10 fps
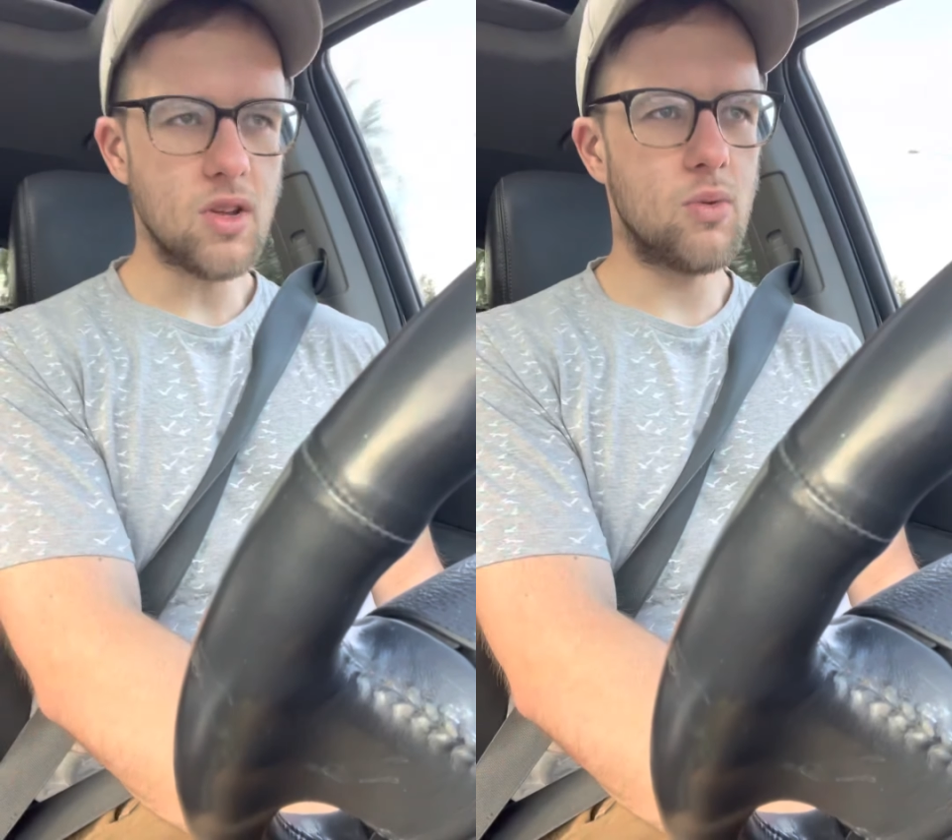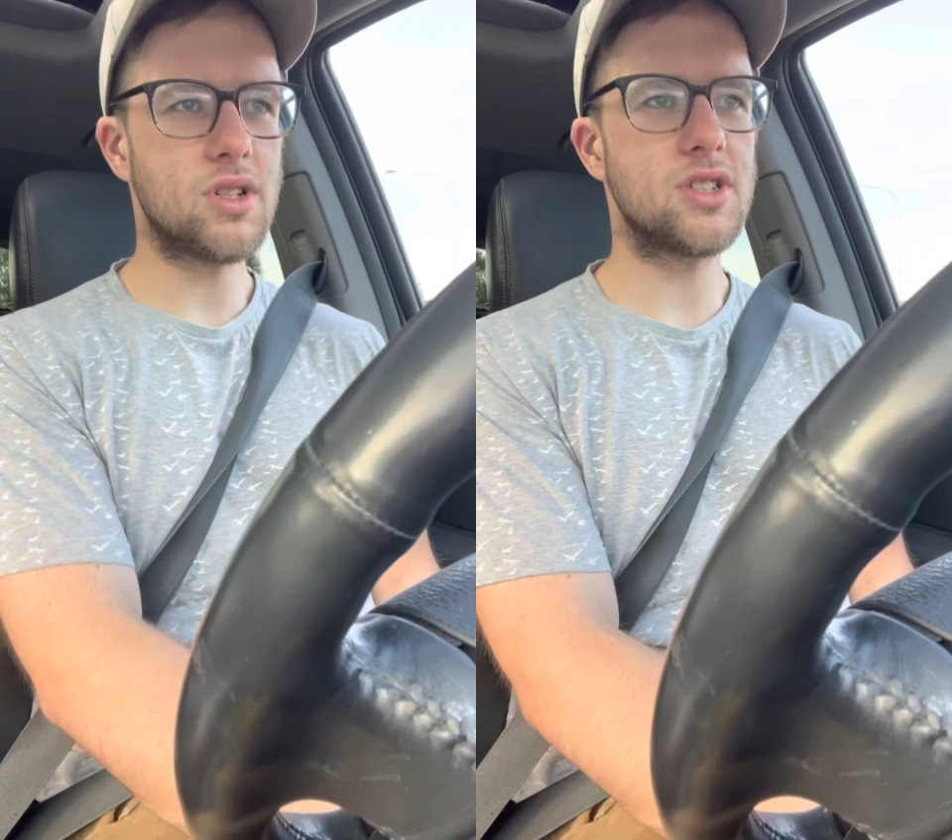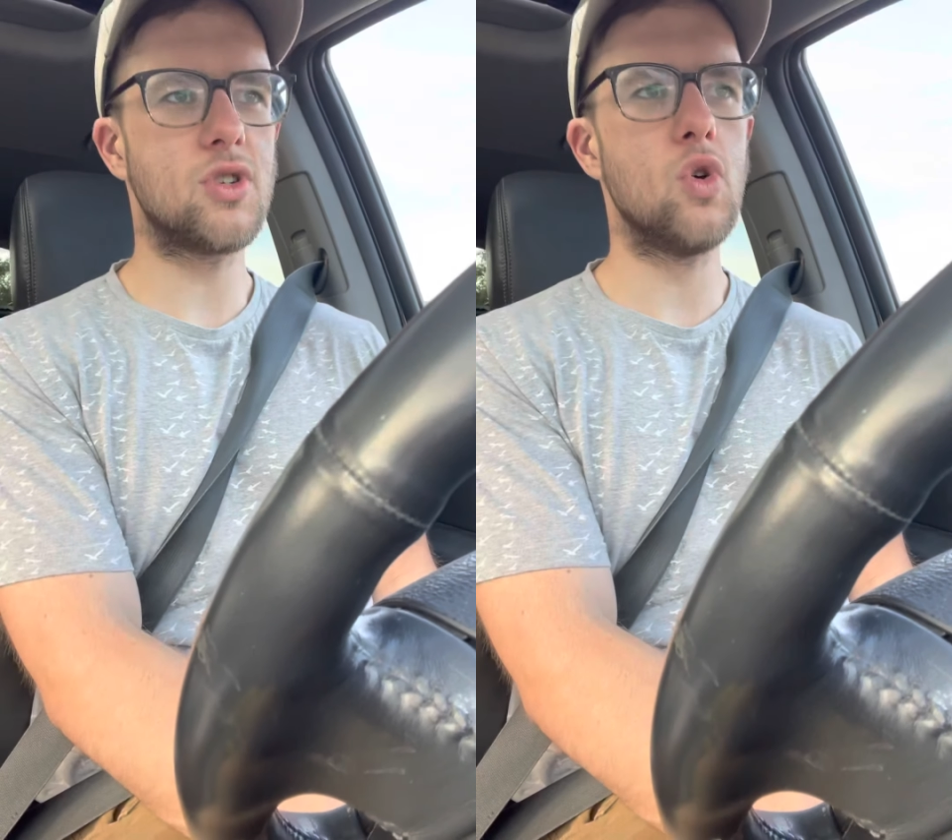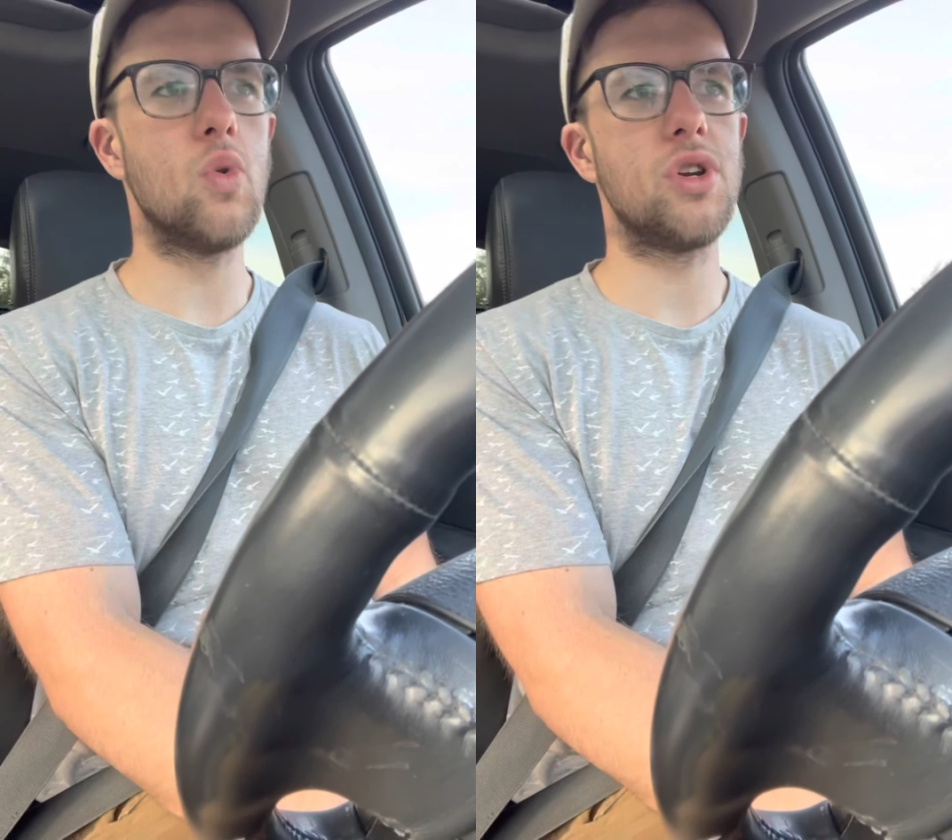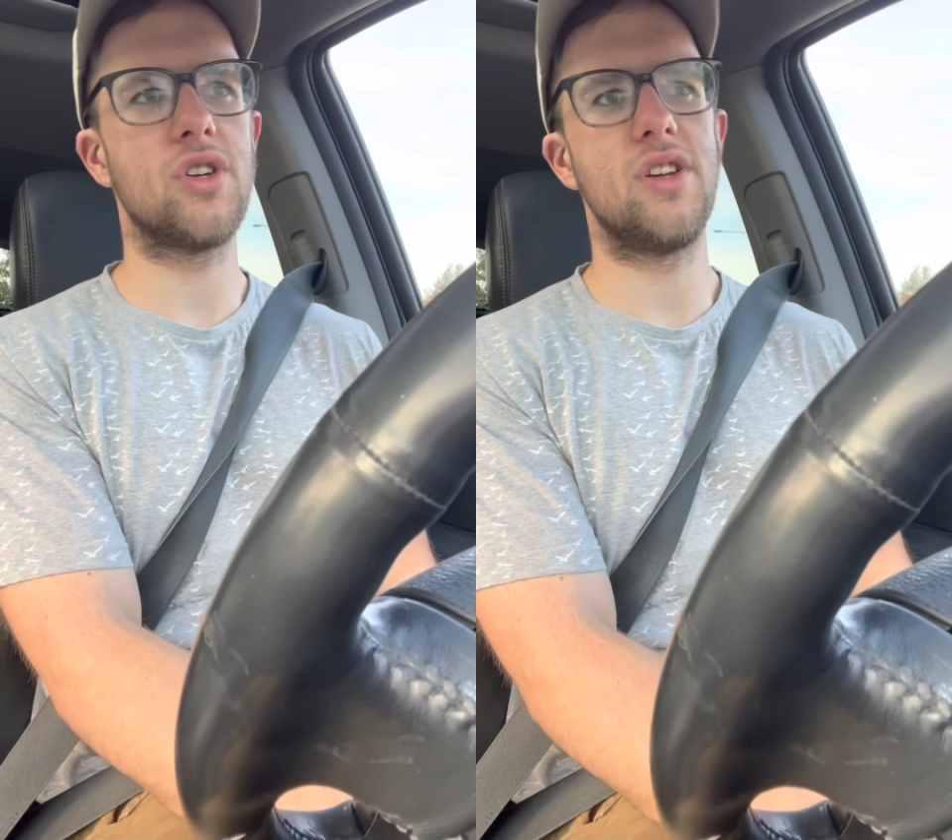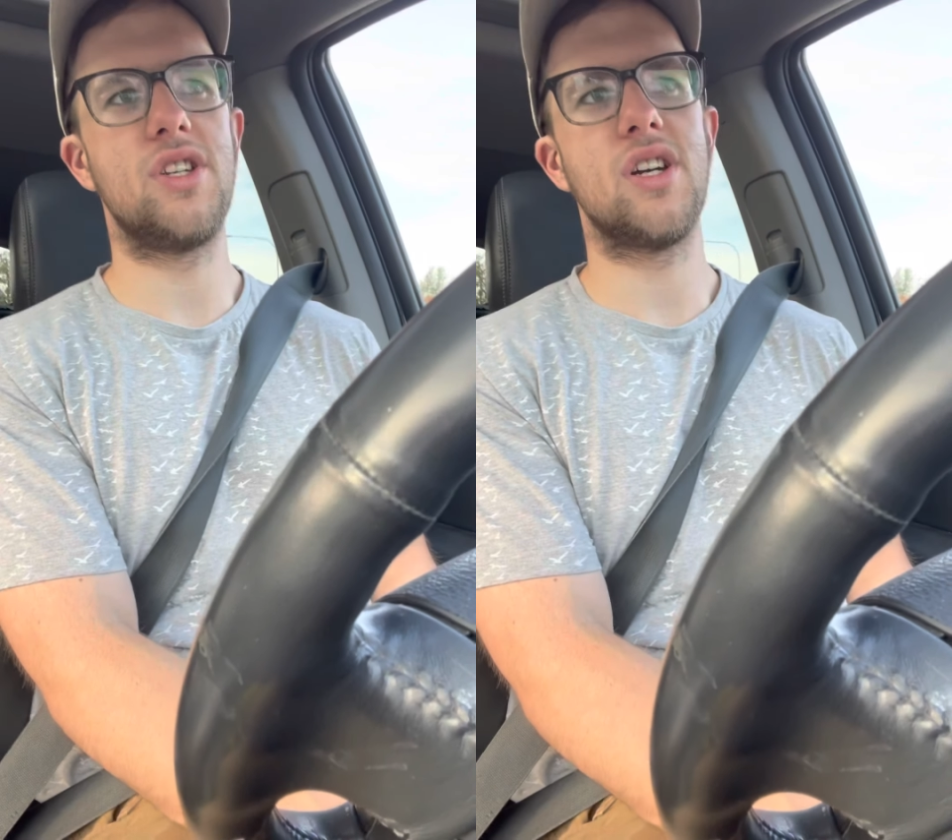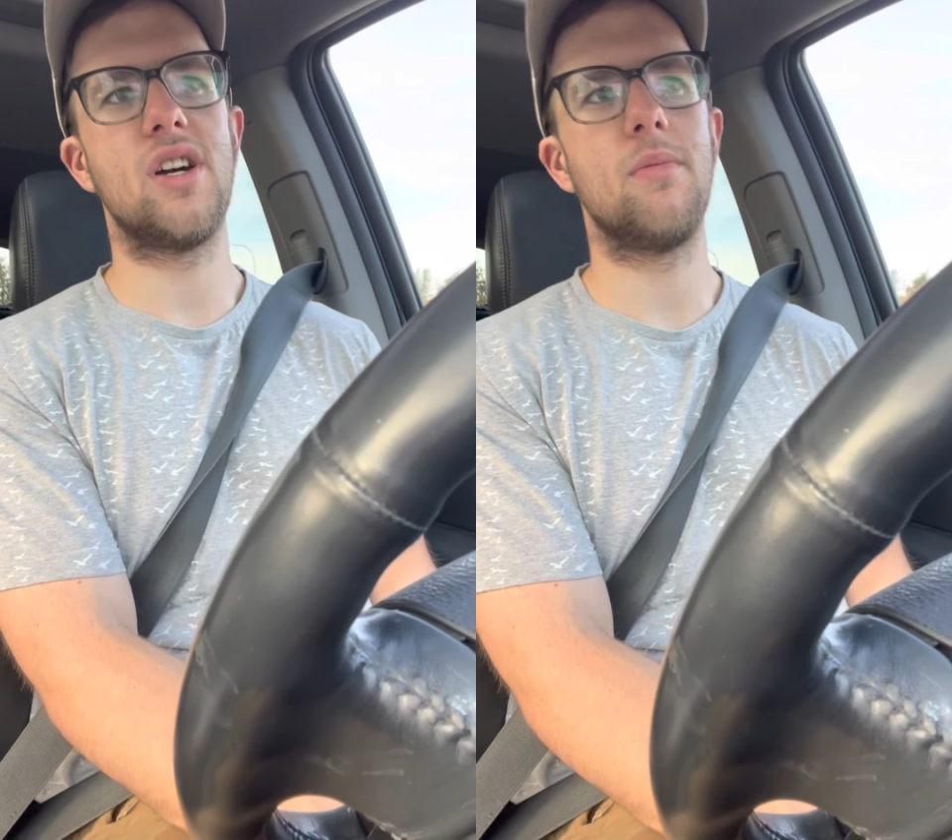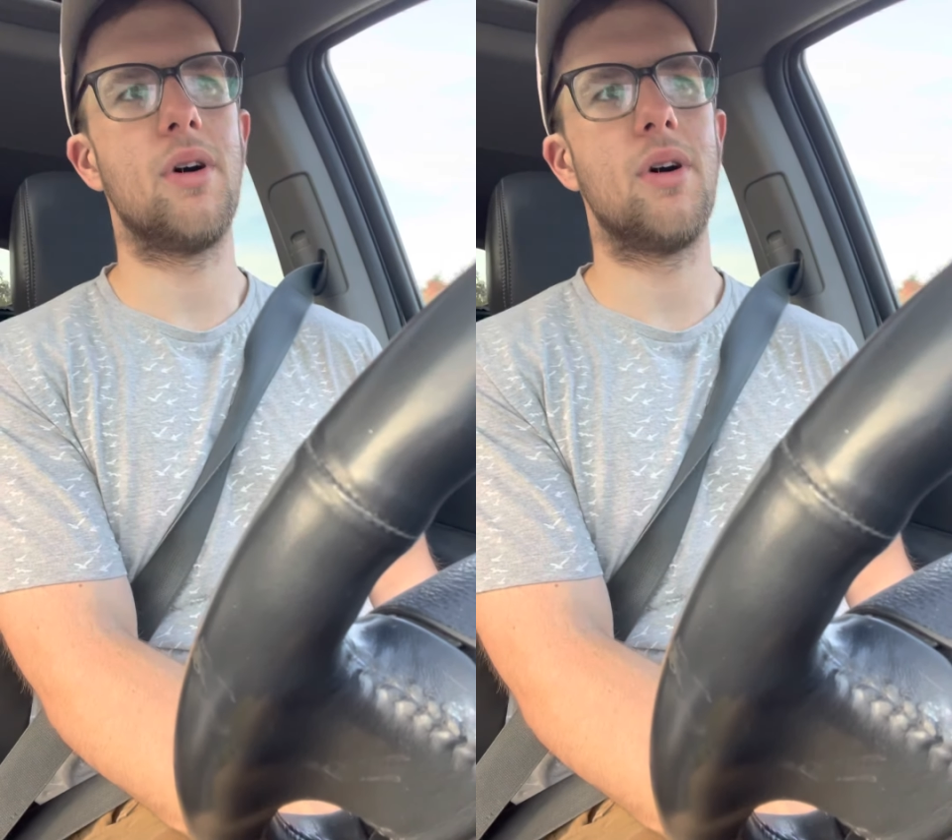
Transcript: which is cool when you're in the gym.